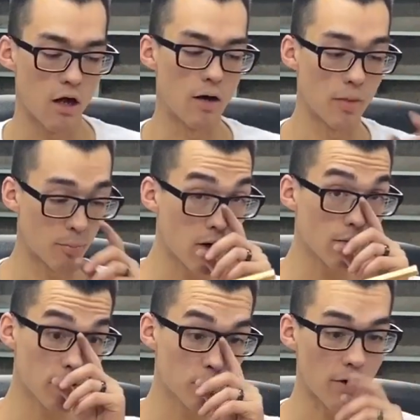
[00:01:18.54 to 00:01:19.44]
The
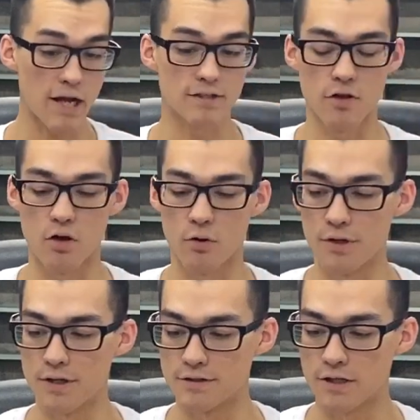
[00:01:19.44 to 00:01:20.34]
problem with brass though
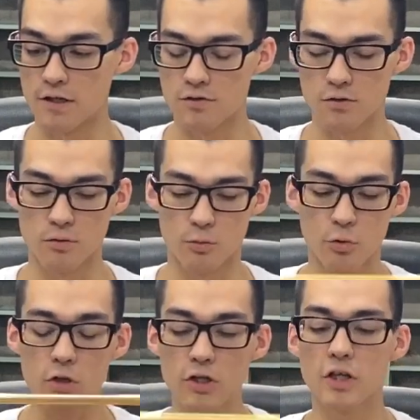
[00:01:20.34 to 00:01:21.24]
is it gives you
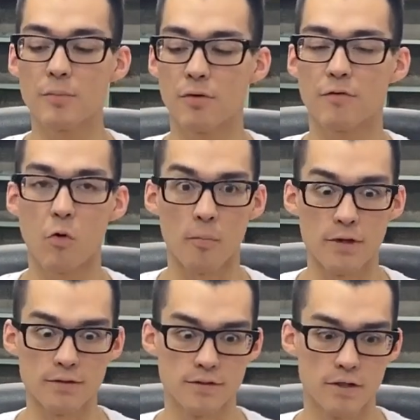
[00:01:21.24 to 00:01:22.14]
really good
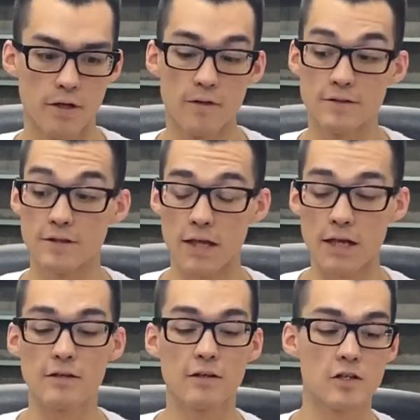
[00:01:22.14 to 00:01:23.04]
performance. This is an
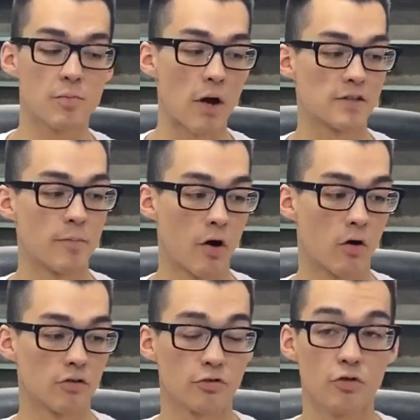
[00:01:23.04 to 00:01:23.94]
18-inch brass
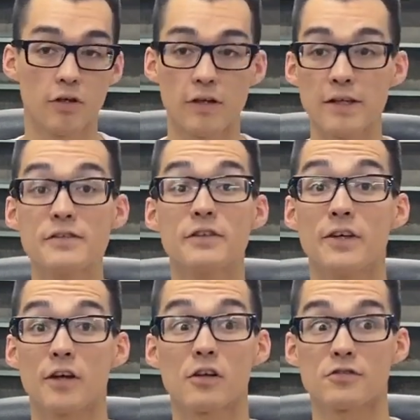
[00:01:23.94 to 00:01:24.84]
barrel, so you can easily
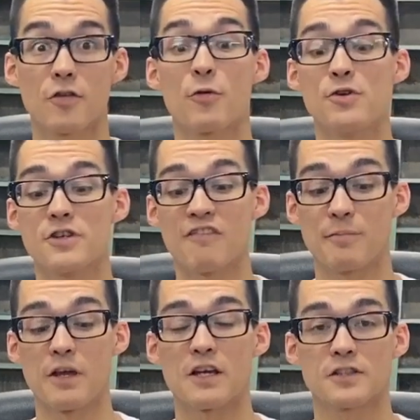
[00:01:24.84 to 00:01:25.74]
hit close to 300
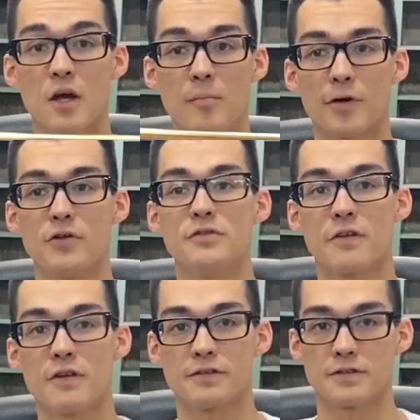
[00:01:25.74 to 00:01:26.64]
FPS by
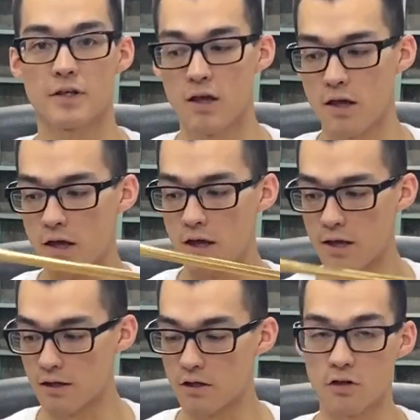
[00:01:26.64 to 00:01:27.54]
using this
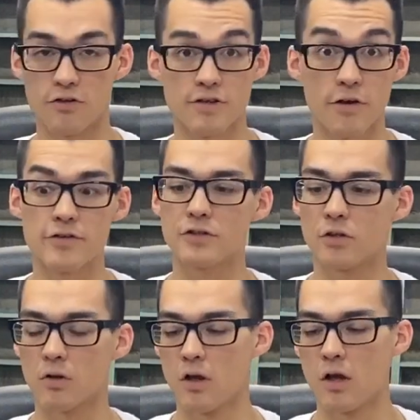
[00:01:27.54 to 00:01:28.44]
and getting your air
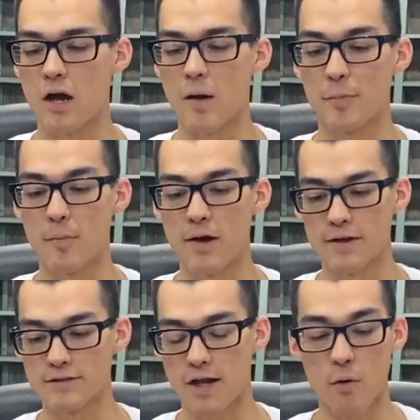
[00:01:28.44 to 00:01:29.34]
seal
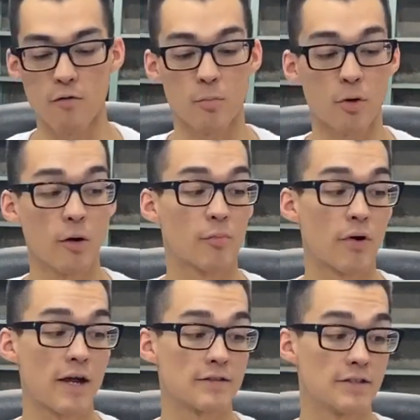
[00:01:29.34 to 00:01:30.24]
optimized. However, the problem with
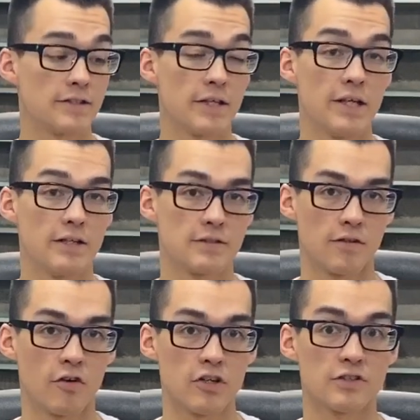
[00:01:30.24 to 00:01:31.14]
brass is it
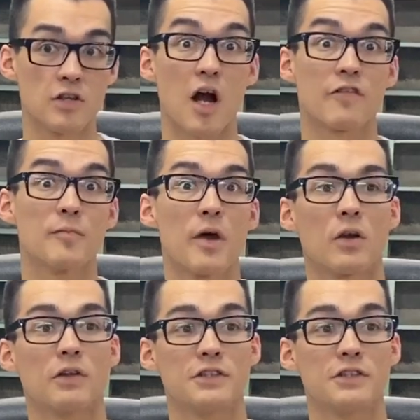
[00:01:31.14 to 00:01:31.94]
is a very soft metal.